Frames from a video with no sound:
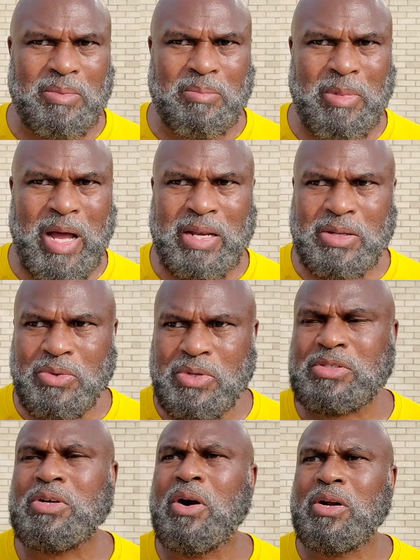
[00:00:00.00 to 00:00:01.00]

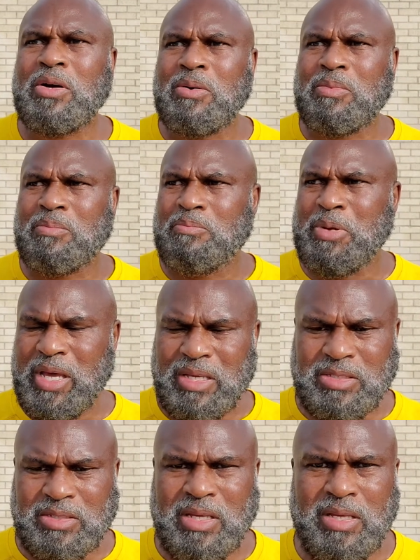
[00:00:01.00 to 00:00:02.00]
minutest or the
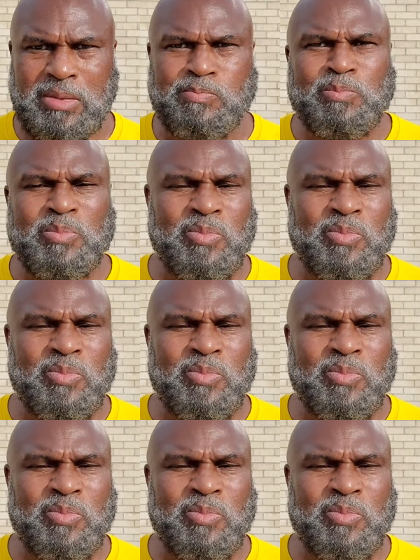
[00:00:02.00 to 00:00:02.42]
biggest thing,